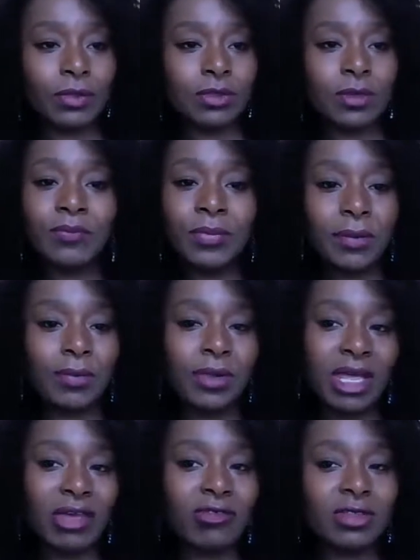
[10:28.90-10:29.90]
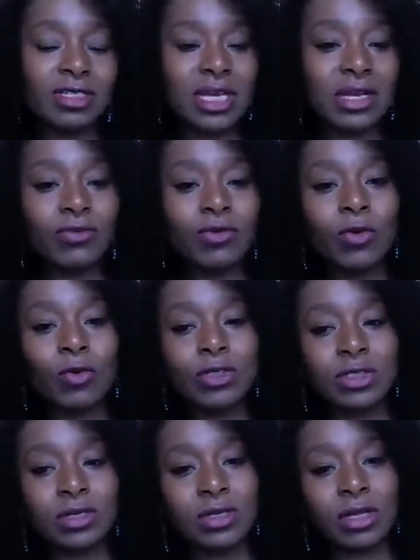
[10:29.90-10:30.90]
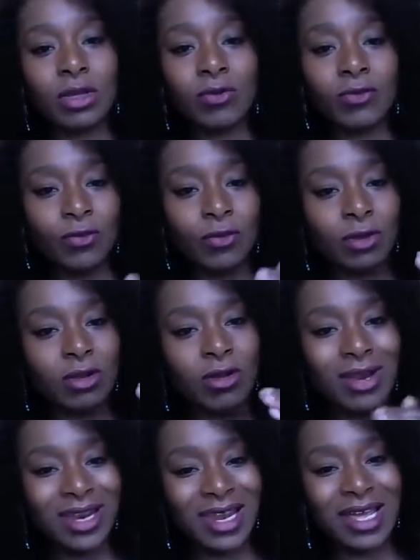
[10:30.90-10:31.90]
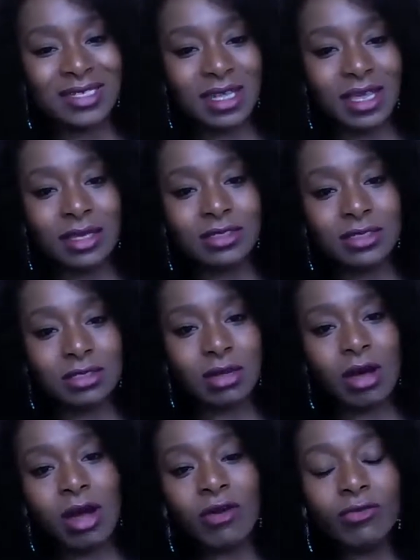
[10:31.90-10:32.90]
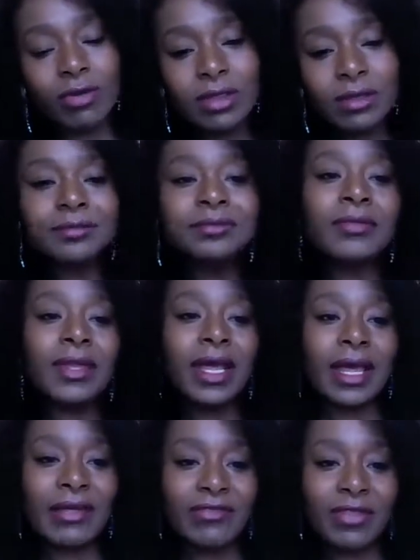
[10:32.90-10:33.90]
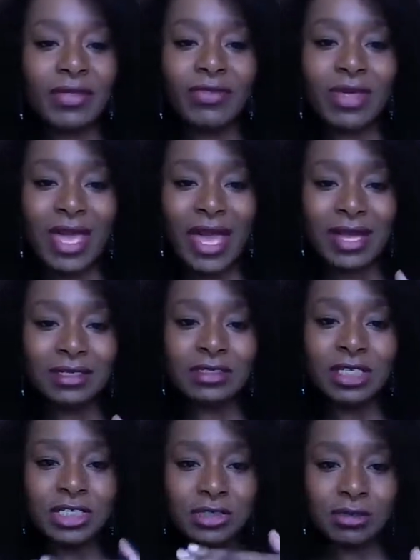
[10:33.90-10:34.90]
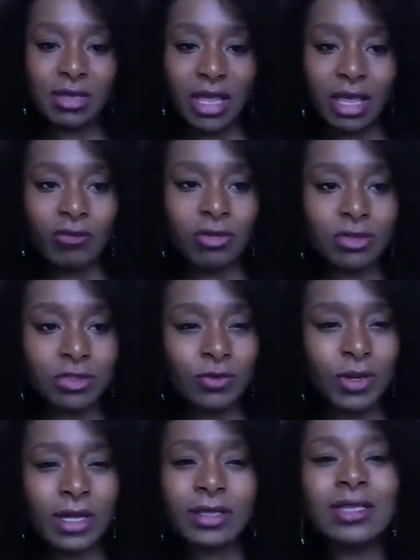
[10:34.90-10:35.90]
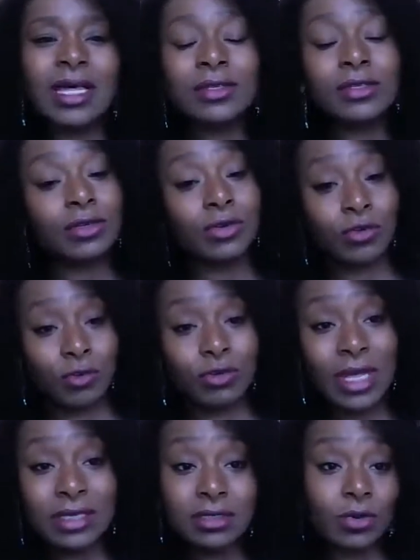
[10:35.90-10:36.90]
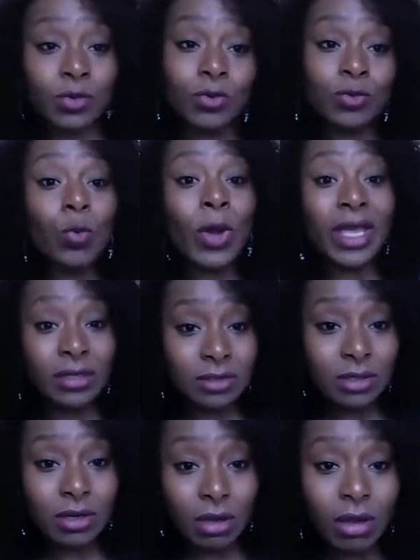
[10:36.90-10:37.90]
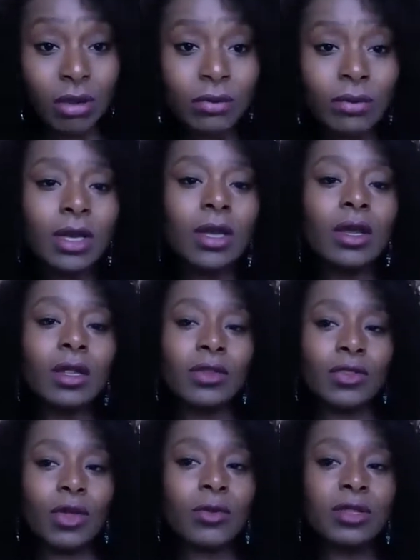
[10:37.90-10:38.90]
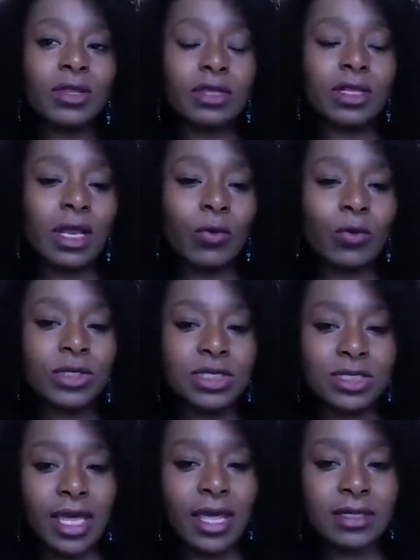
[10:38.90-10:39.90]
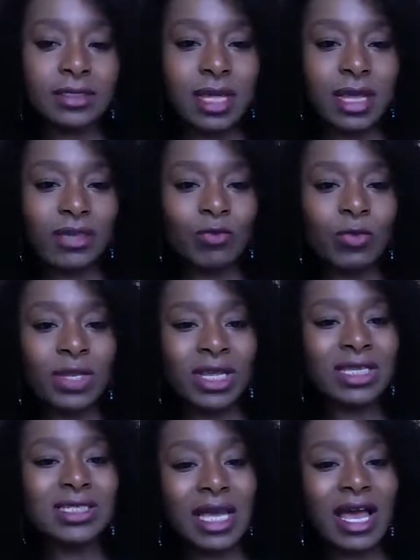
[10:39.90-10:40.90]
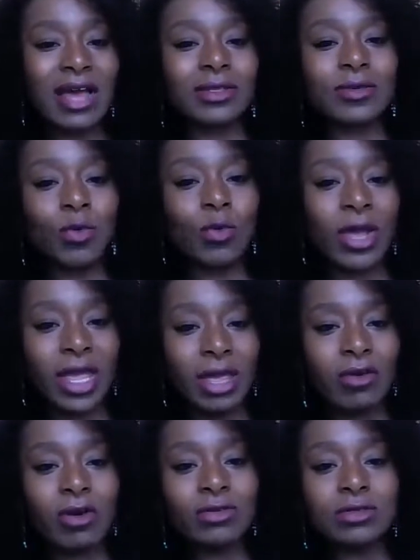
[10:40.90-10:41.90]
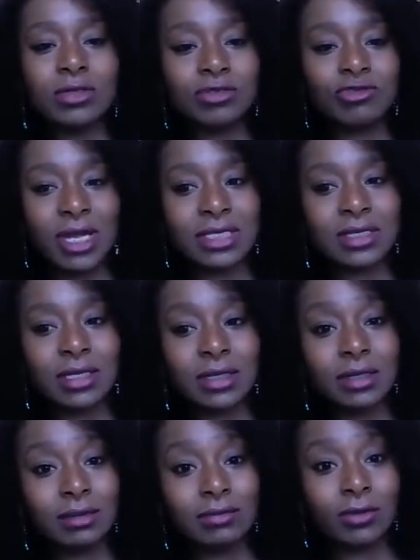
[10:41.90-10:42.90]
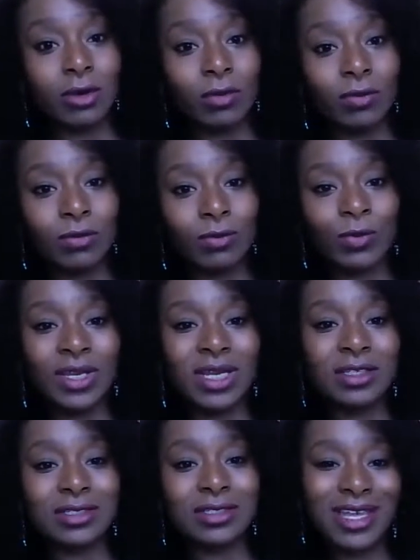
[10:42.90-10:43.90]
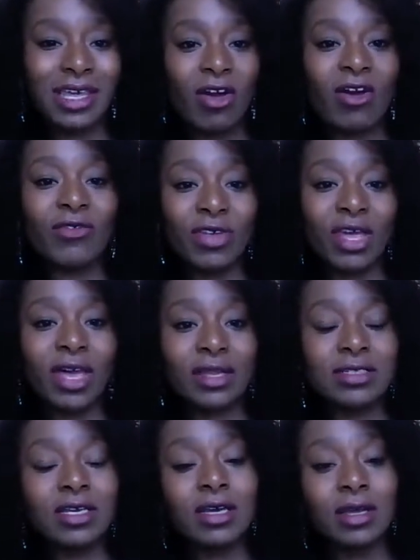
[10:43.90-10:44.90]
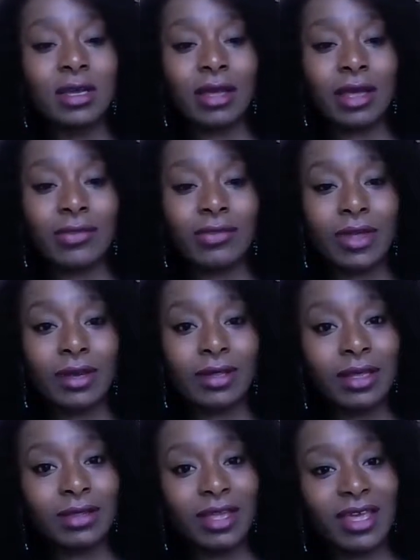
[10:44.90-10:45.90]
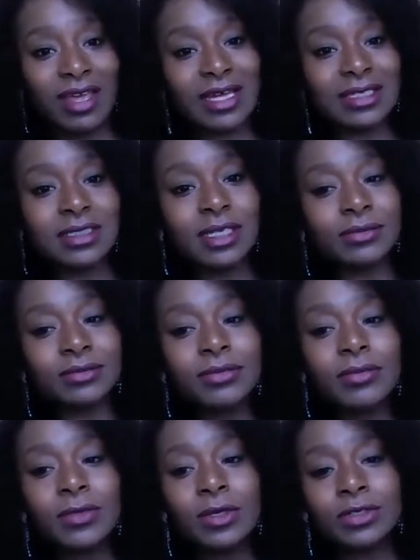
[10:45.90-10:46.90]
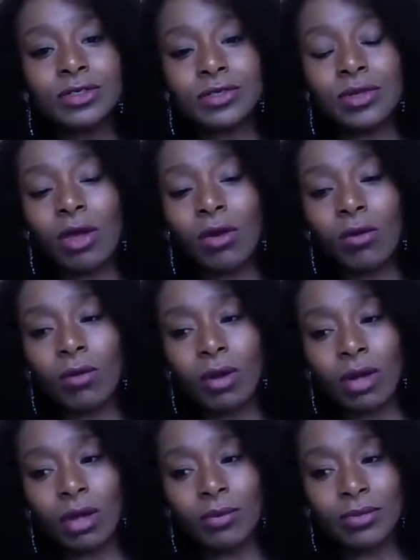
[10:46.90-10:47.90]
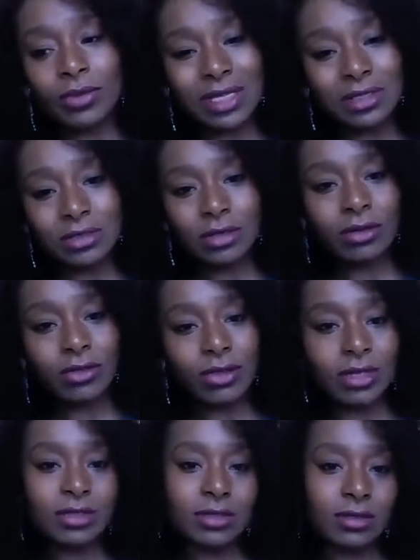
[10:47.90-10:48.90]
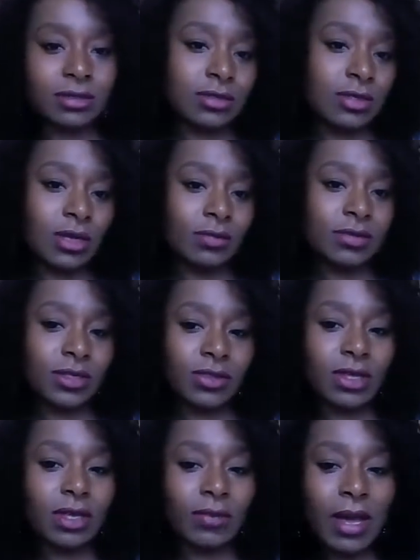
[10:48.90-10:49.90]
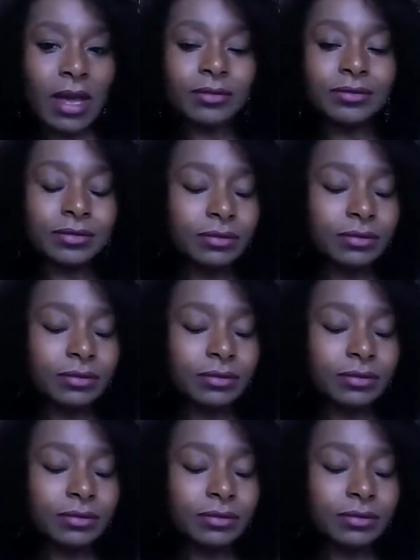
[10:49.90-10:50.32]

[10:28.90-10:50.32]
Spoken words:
Some people err on the side of caution and they go for a lot less hair to start off with, and then they add additional hair onto it, and that's a good way to go. The only thing that I would say is that if we need to add more hair onto the strands, then we need to take it off your head and then get the hair added in. So that's another thing to think about.